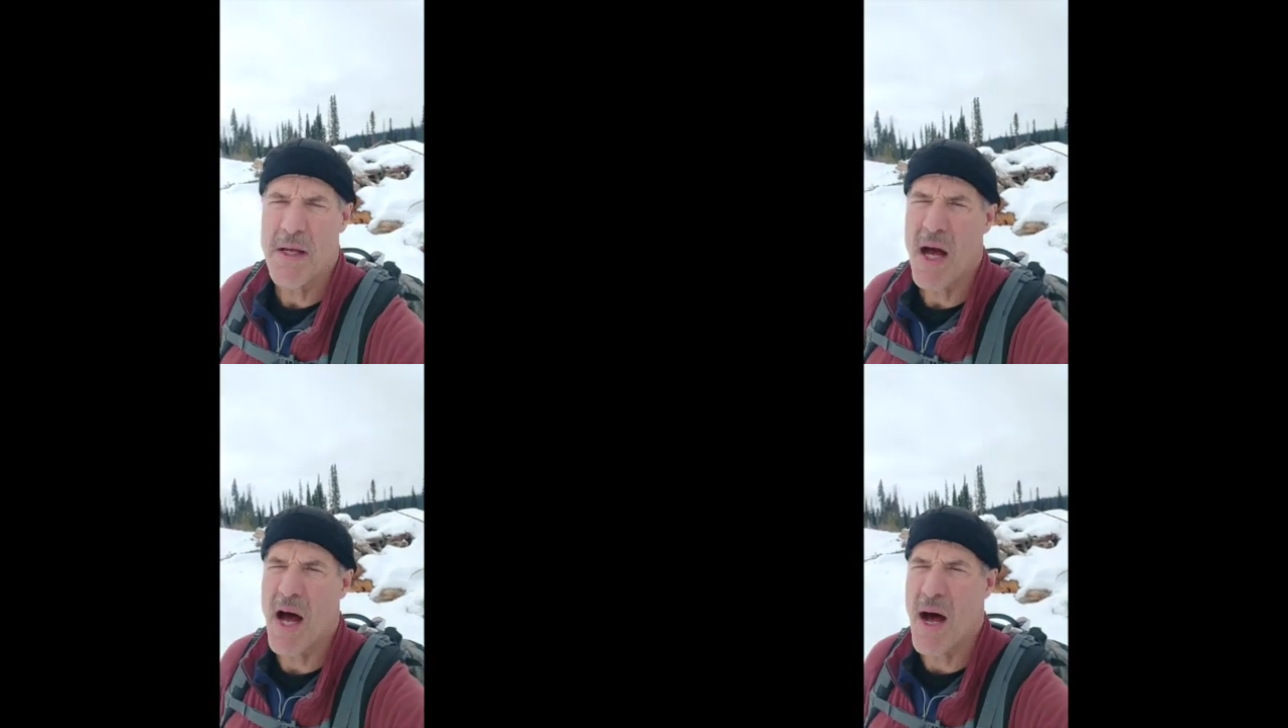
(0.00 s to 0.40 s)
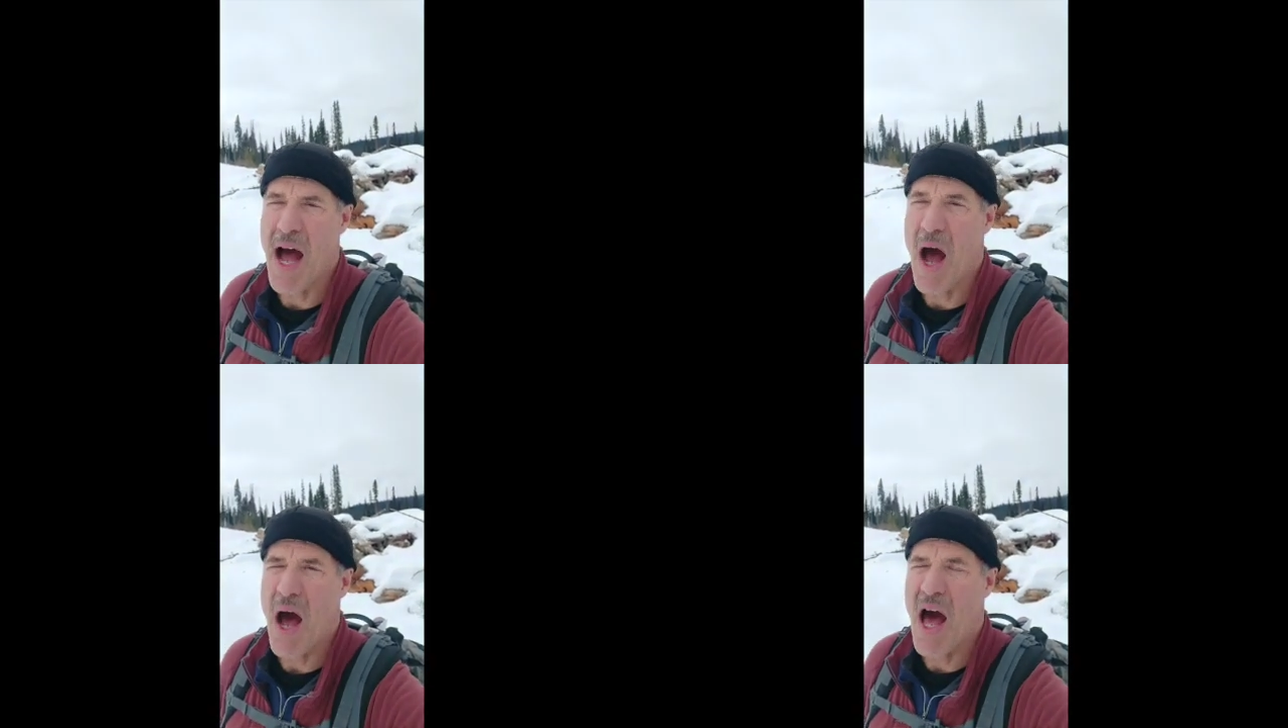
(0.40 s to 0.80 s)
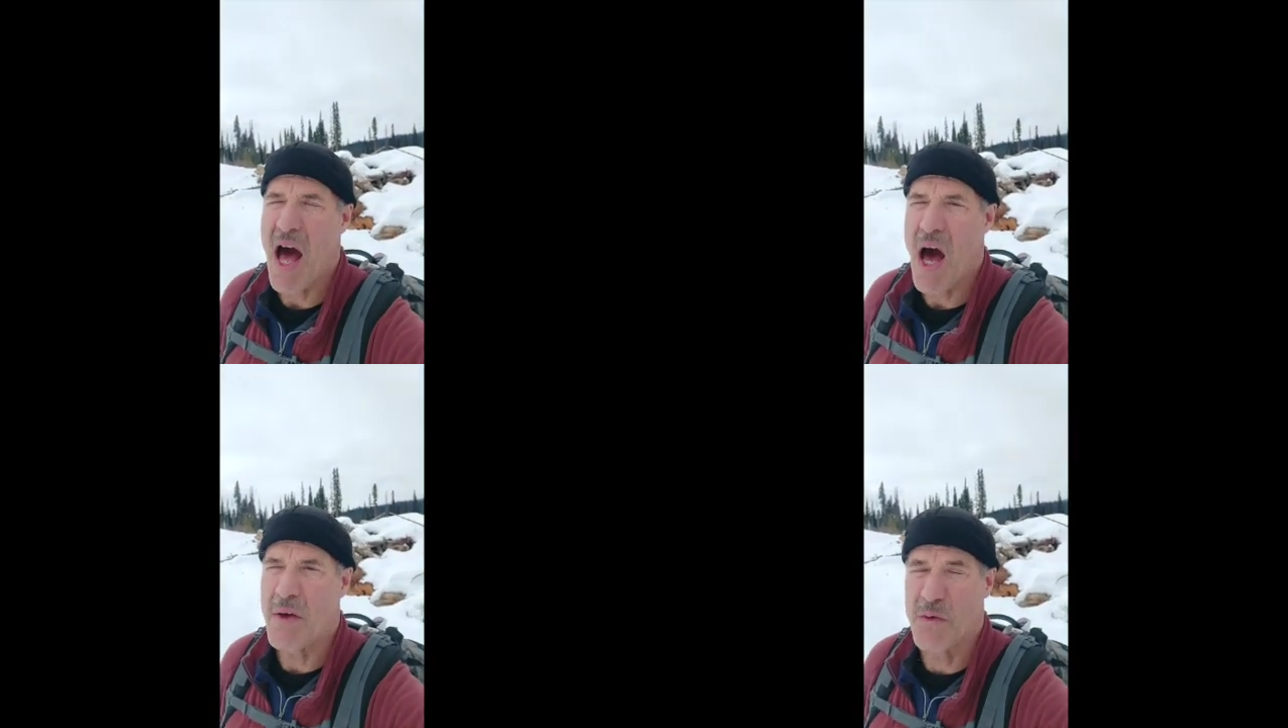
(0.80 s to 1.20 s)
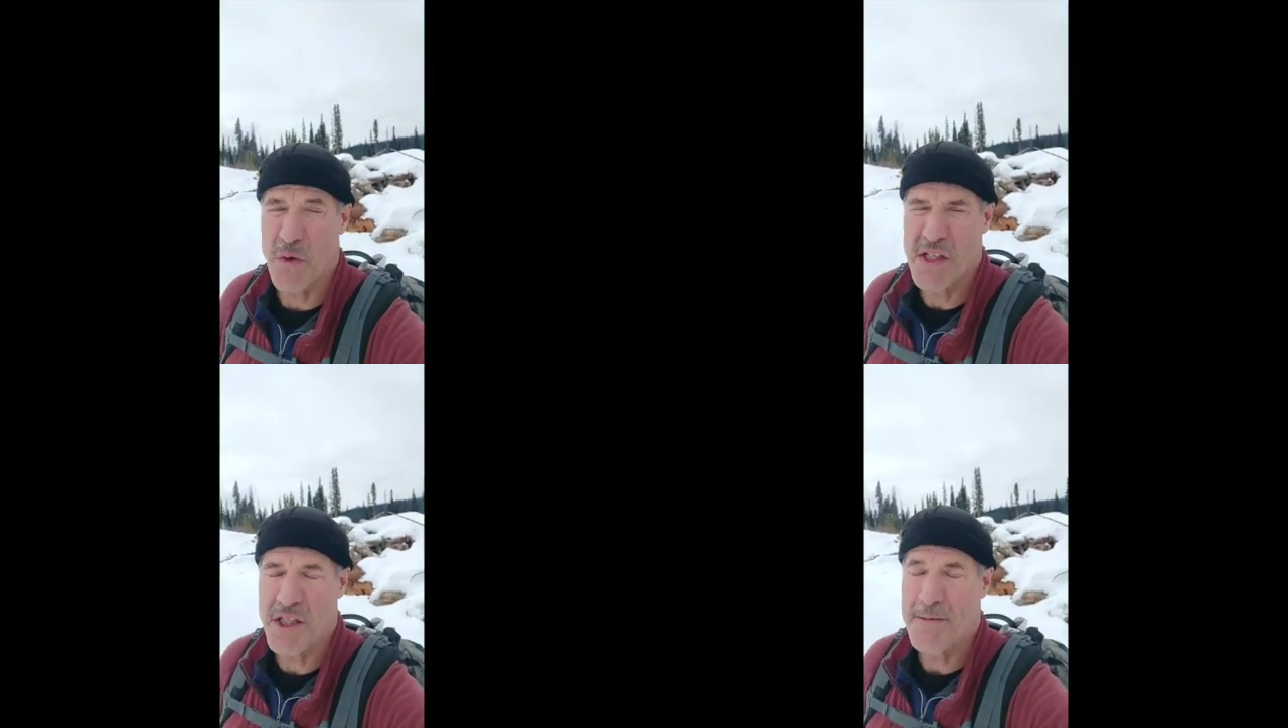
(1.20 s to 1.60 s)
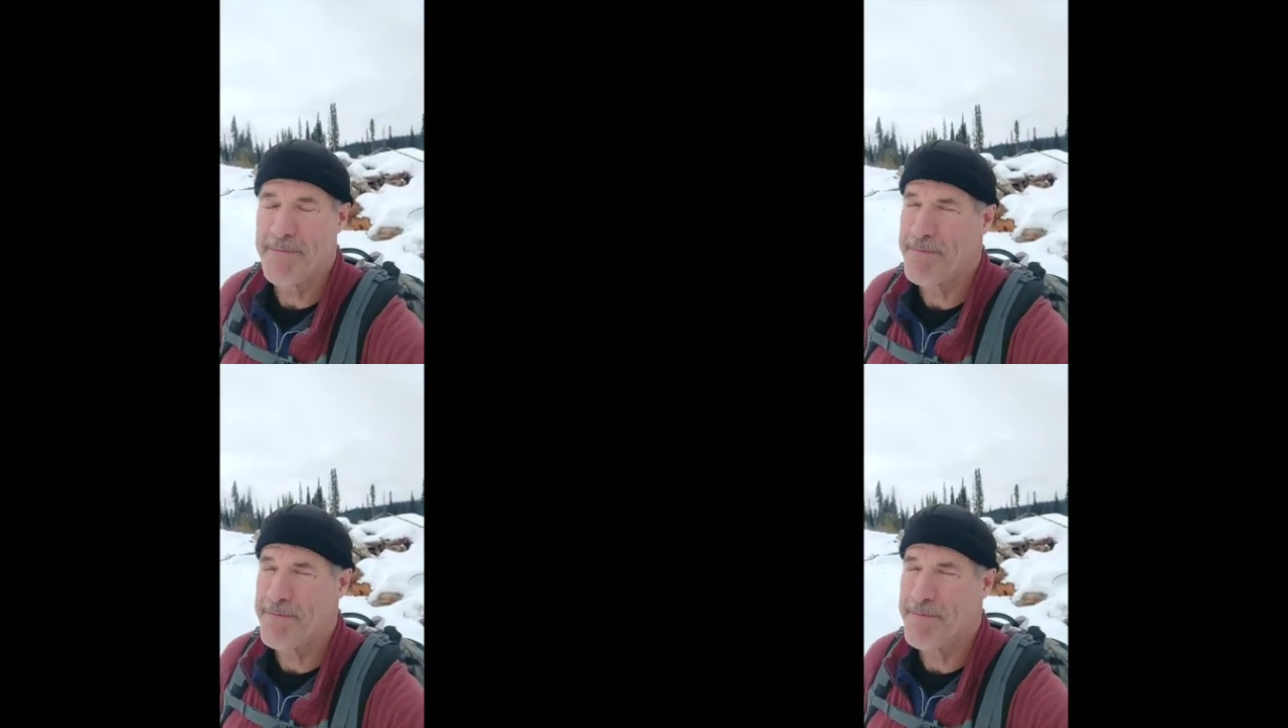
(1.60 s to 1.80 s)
out of region,